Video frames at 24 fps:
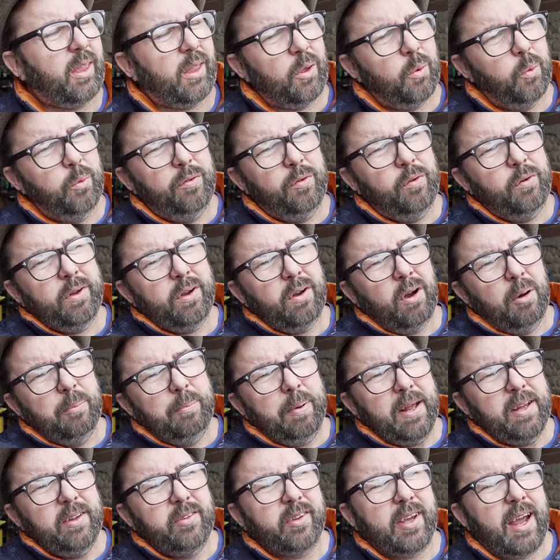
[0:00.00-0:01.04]
We've already got a
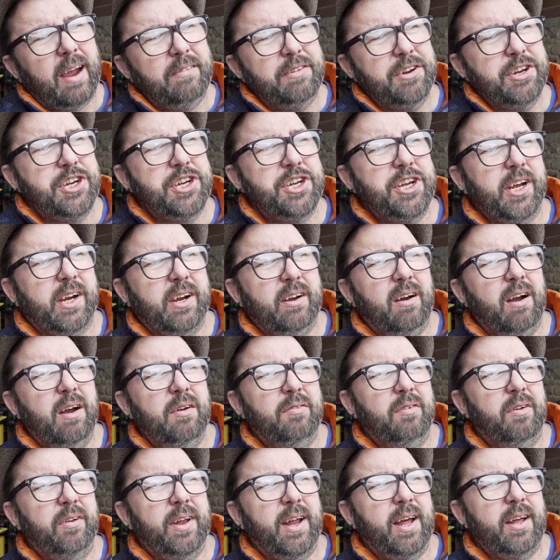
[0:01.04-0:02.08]
Ben's Garage sticker
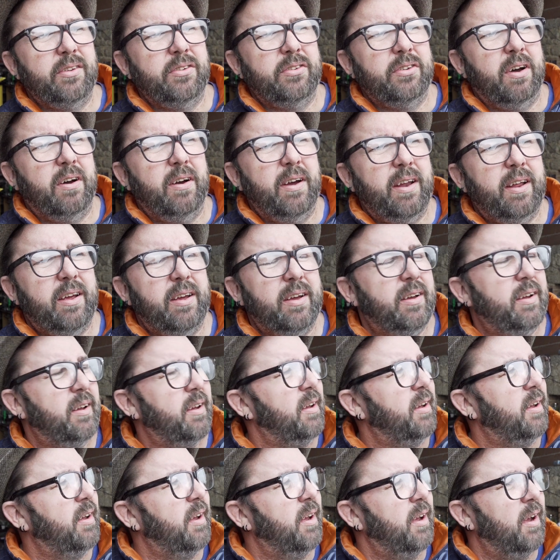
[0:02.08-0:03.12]
over on that side.
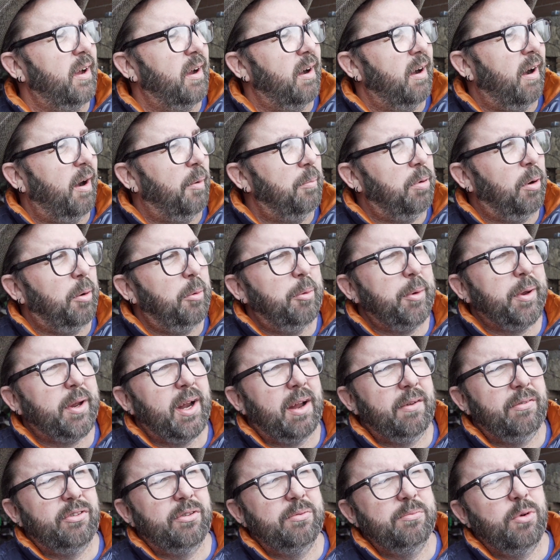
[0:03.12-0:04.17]
I'm probably going to
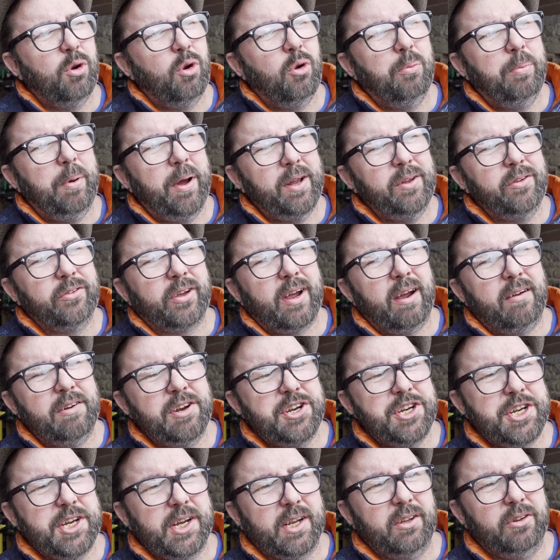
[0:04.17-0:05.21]
have some more Ben's
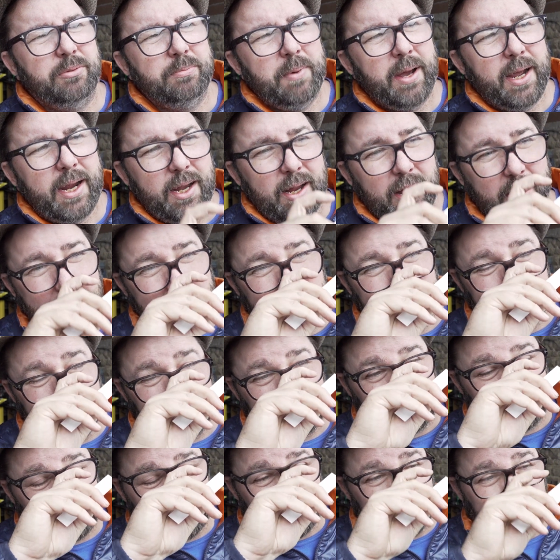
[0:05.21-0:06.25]
Garage stickers made up
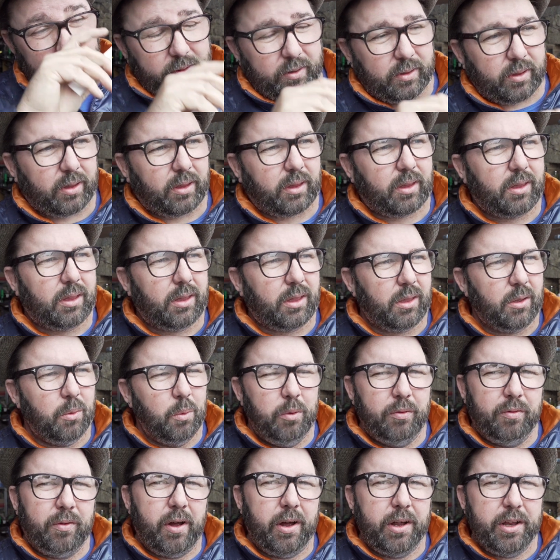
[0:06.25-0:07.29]

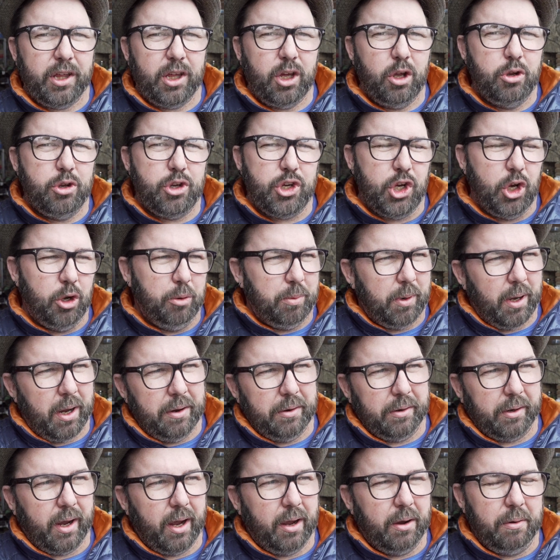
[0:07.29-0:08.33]
with like a YouTube
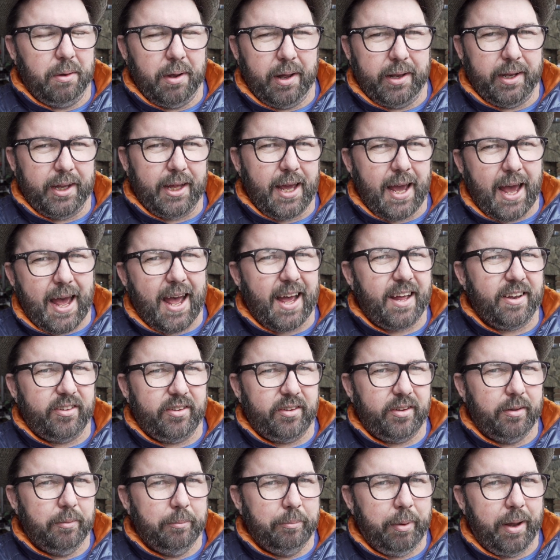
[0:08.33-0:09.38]
logo and the
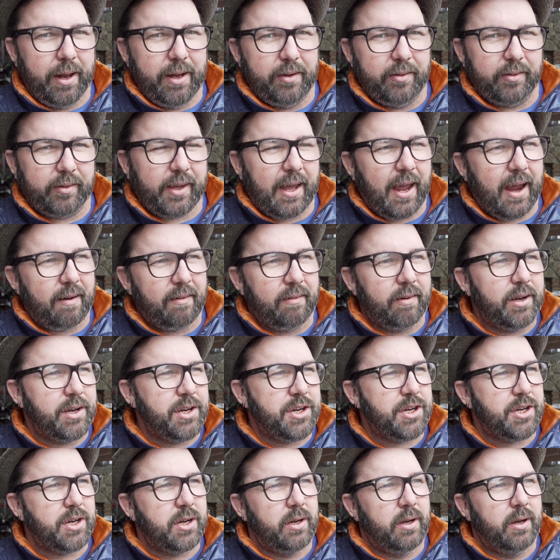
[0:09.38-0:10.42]
@Ben's
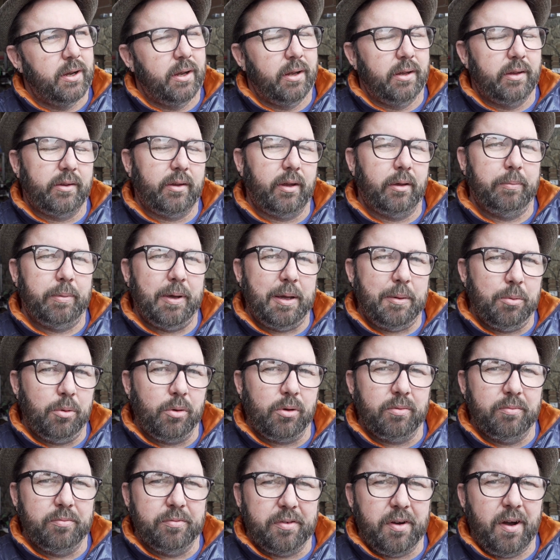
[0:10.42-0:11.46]
Garage, so people
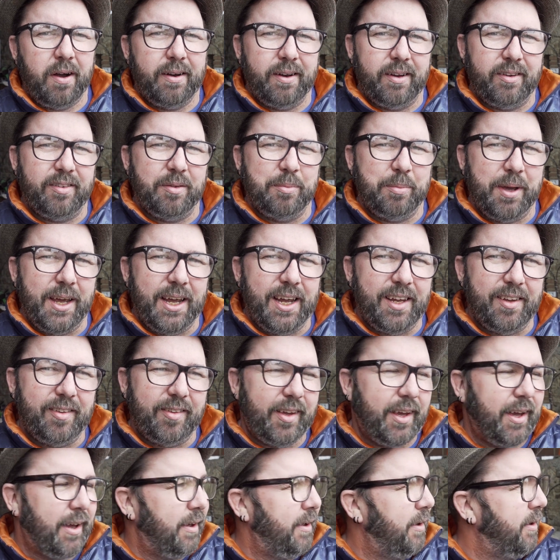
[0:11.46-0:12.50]
can find us a bit easier.